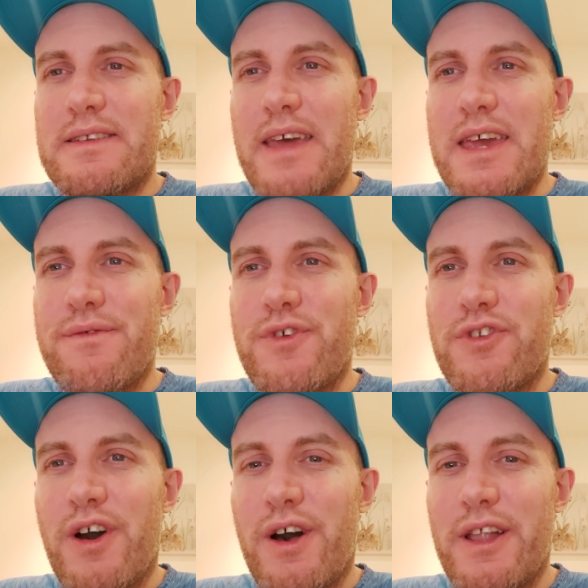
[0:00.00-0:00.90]
Day of the
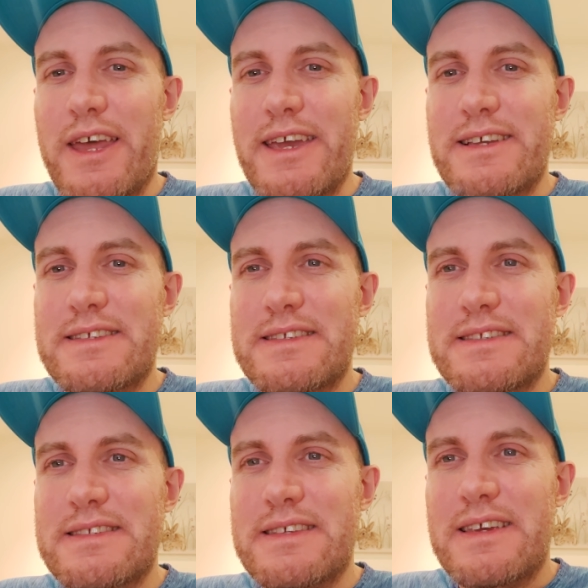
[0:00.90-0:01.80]

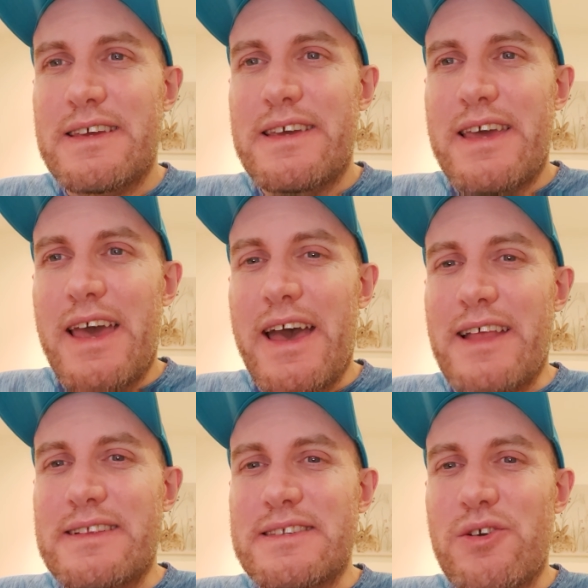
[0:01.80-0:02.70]
Daleks.
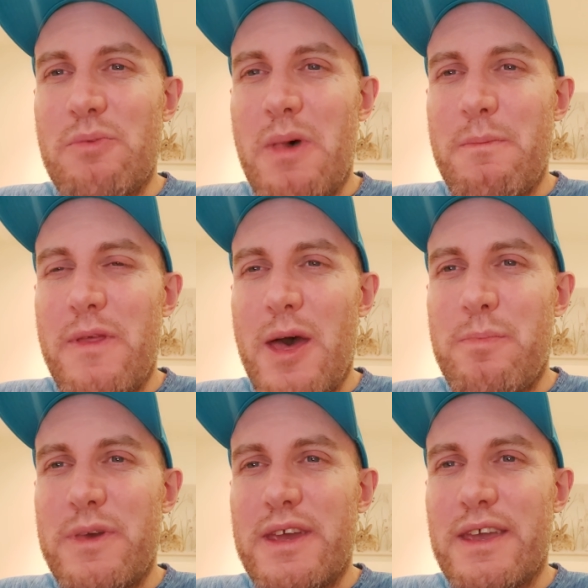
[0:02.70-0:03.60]
And I remember there
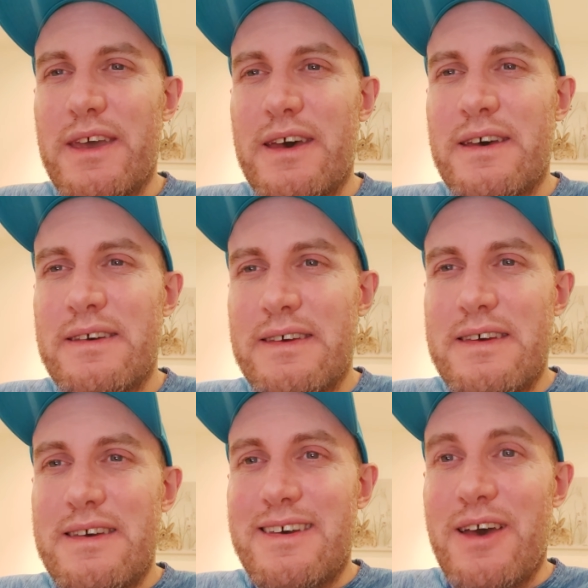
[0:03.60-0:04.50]
being a
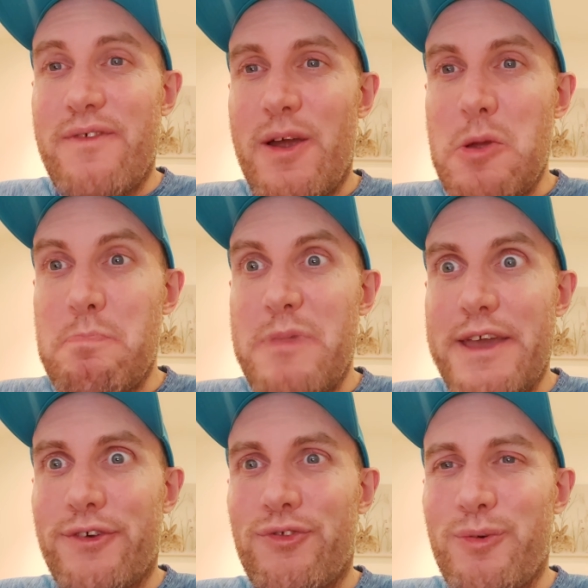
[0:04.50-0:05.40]
very
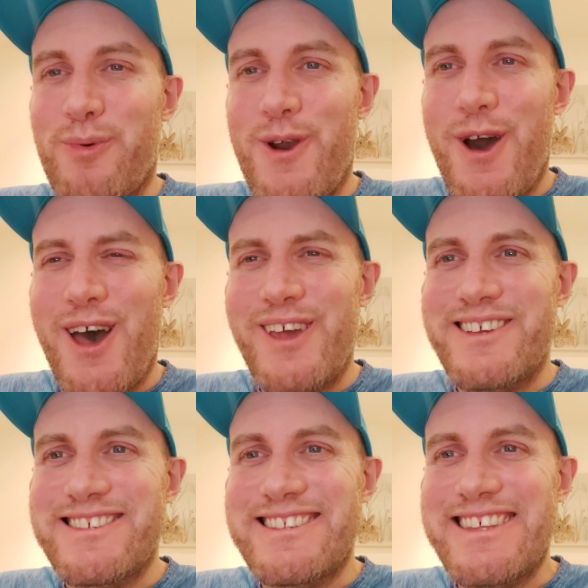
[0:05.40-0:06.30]
big
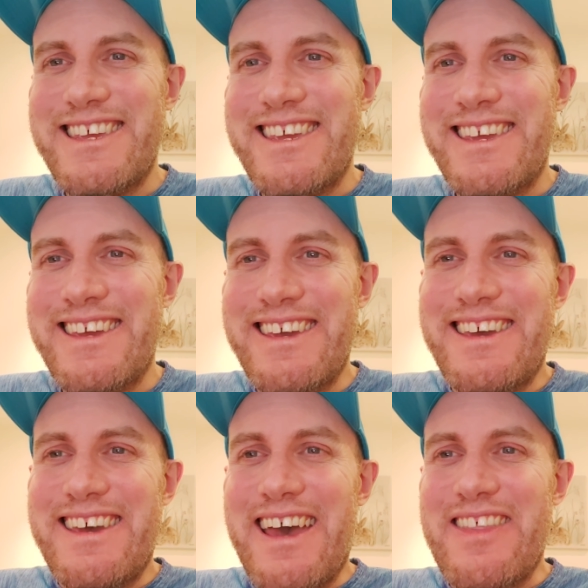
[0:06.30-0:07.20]
surprise at the
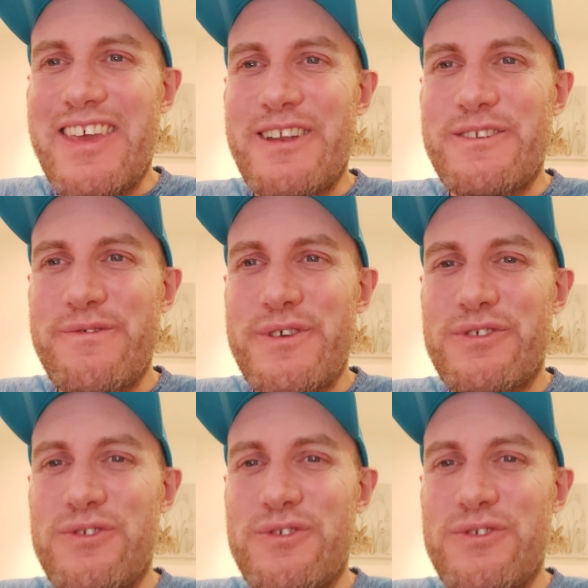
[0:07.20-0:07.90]
end of this